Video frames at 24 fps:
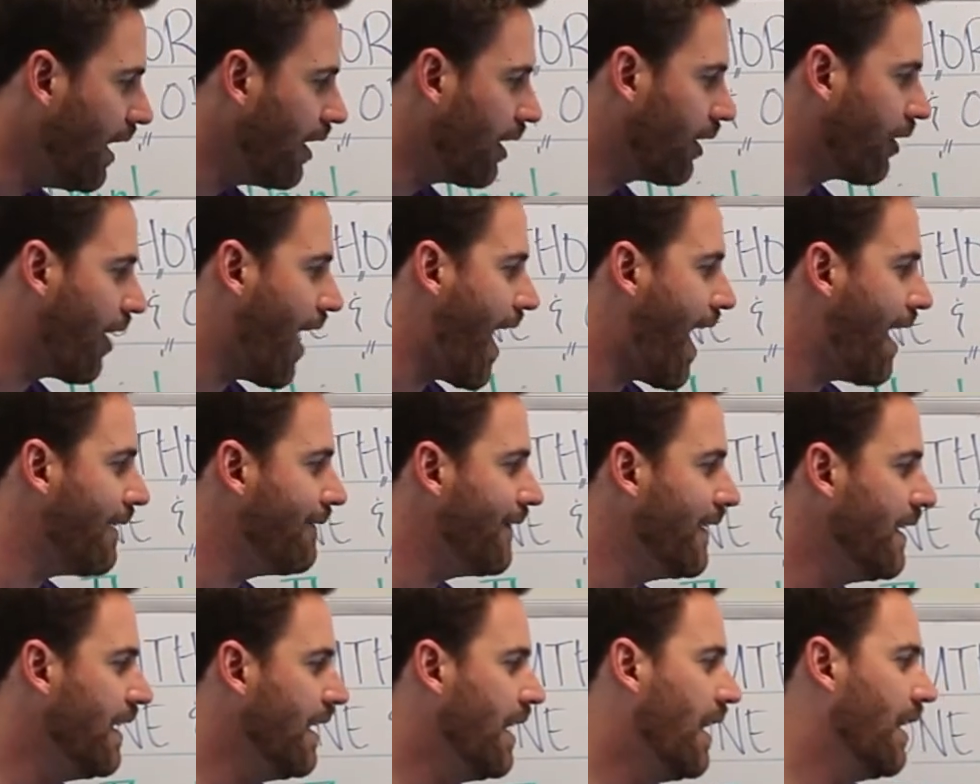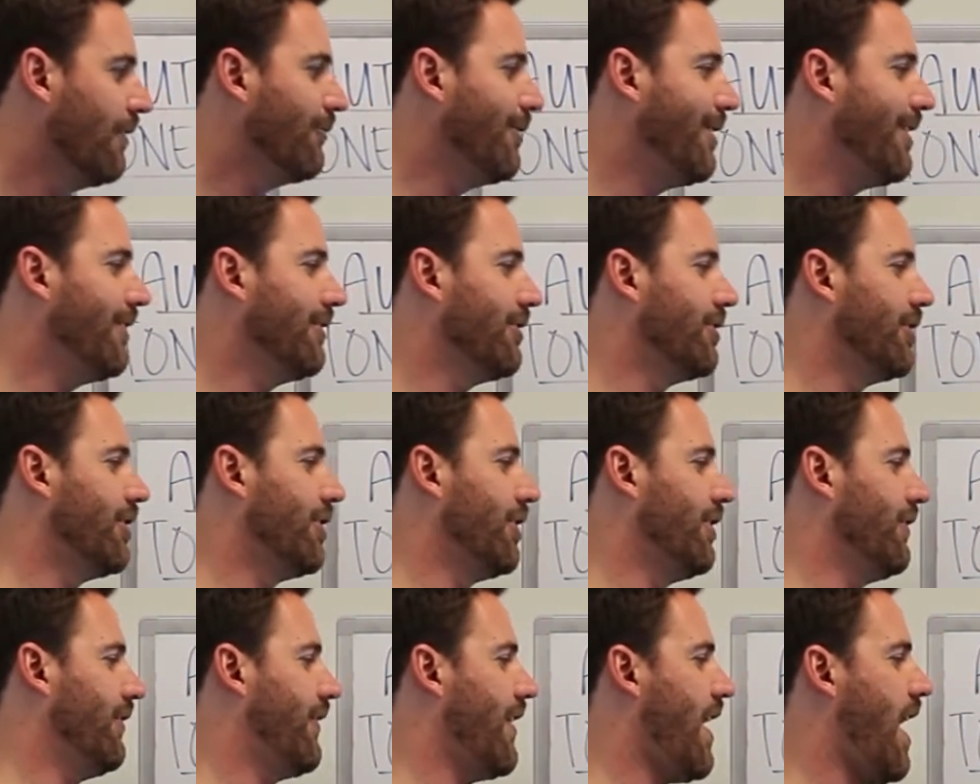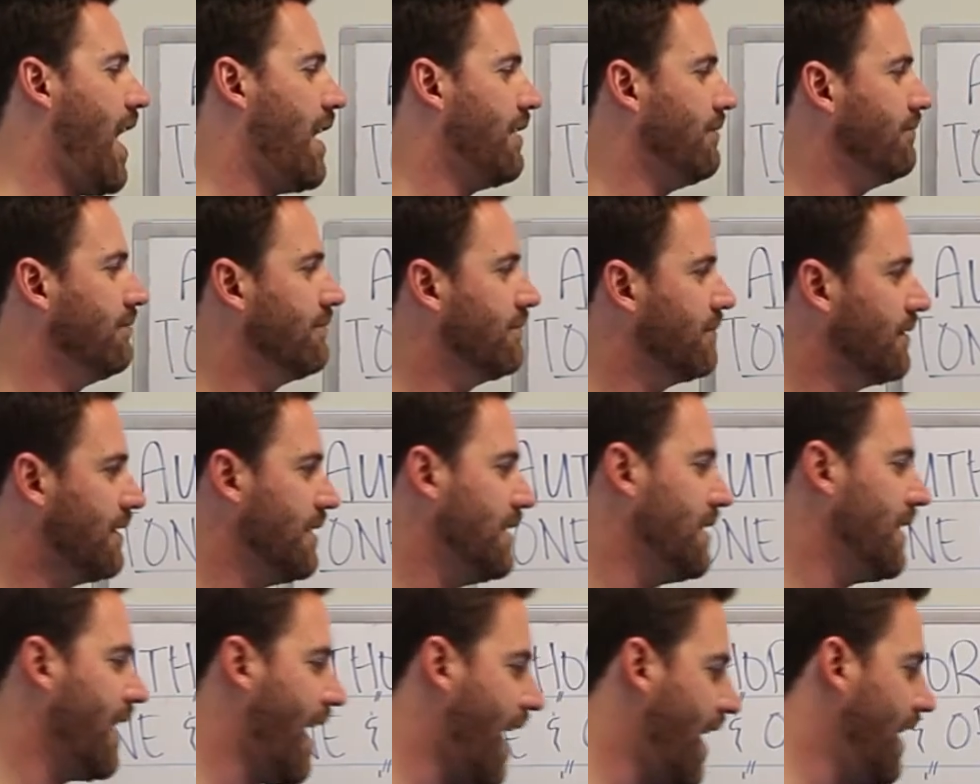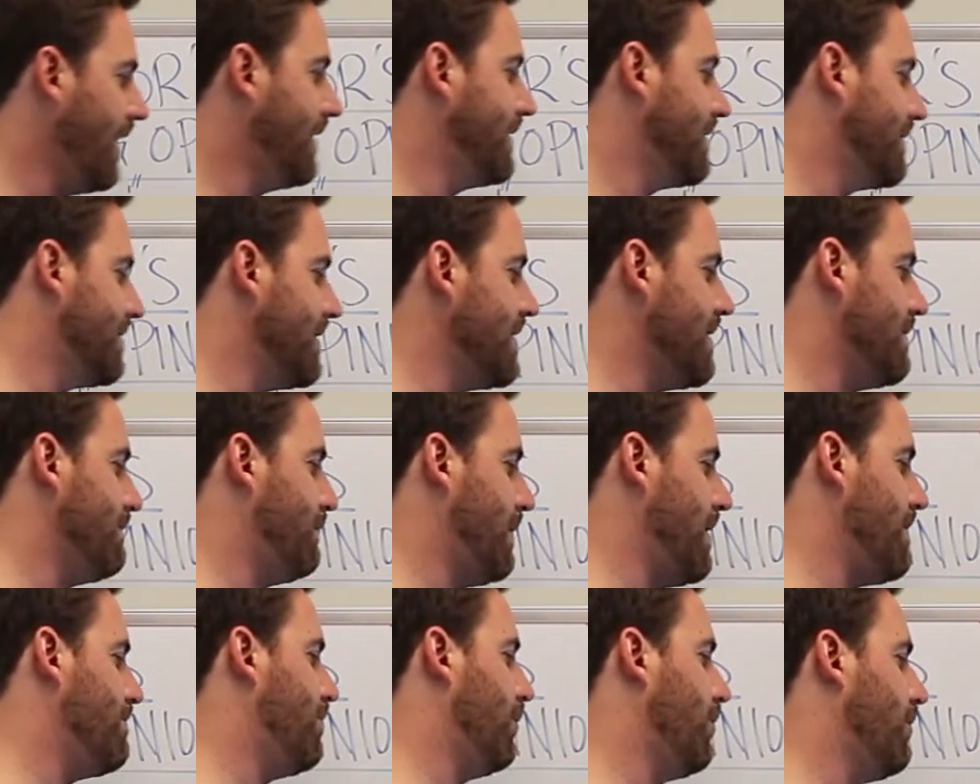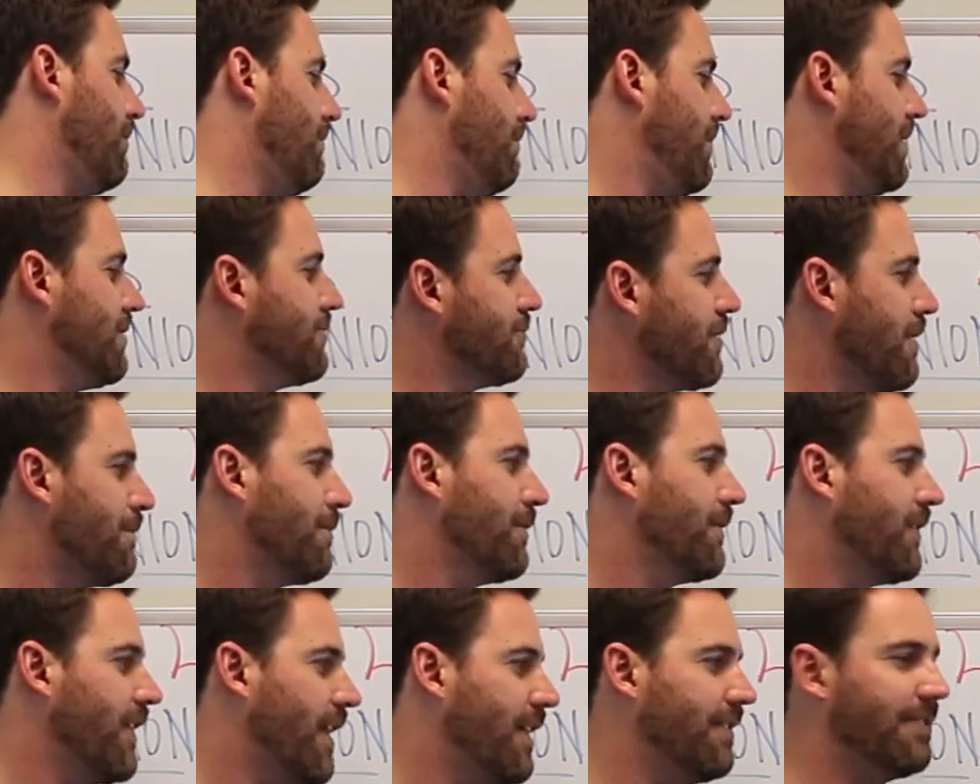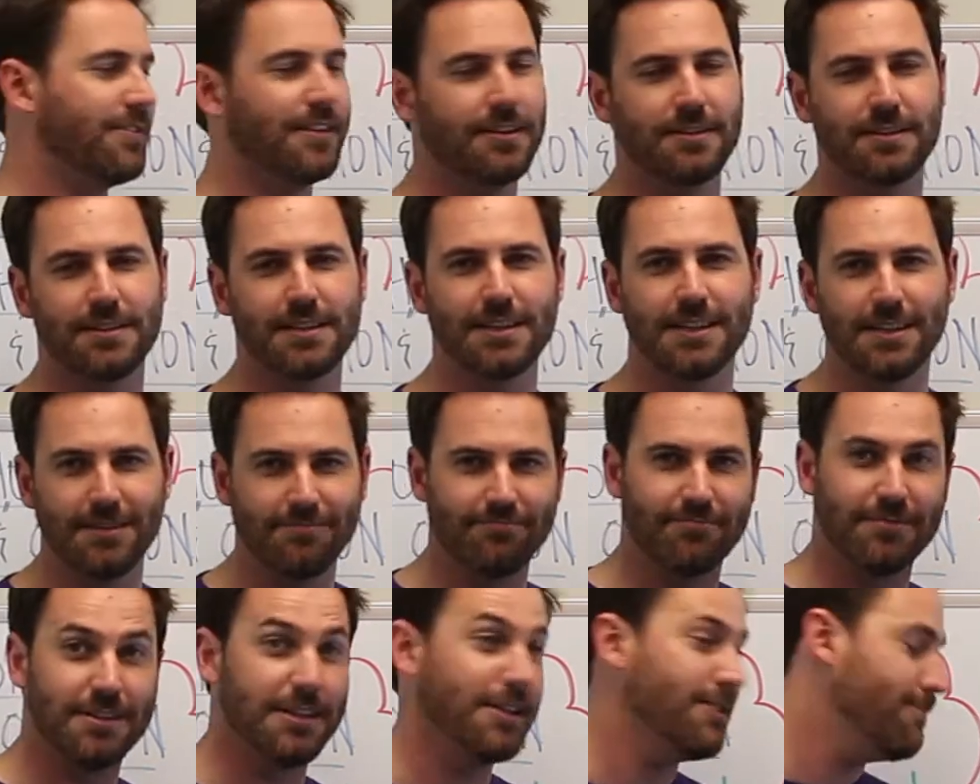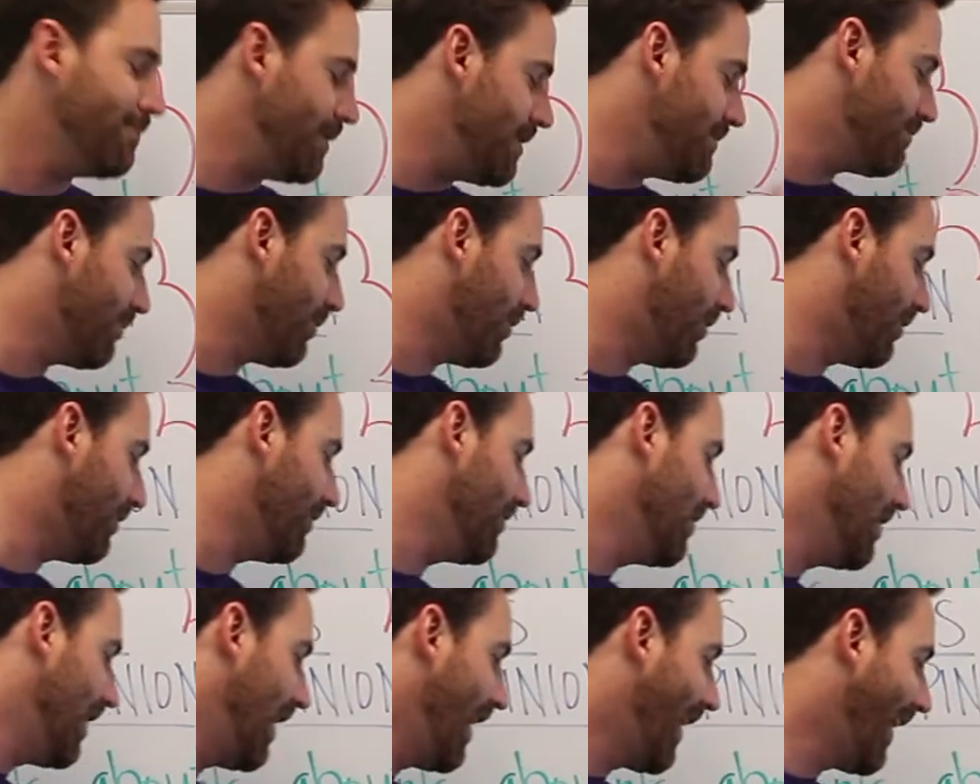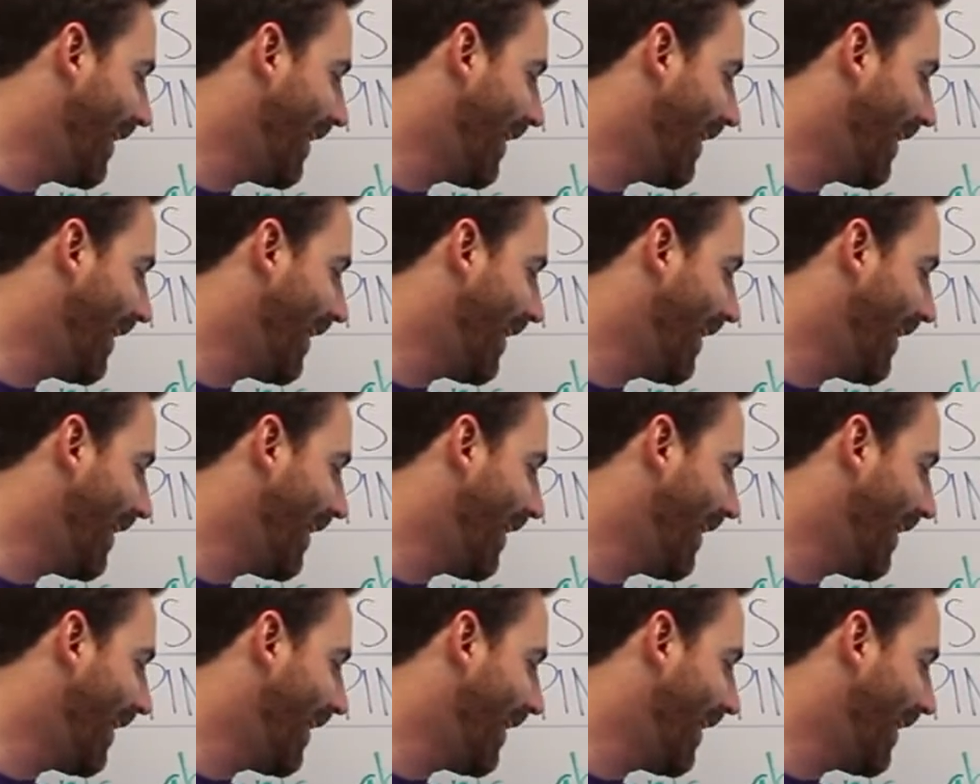paragraph, we learn that the S C people misrepresent the T D people,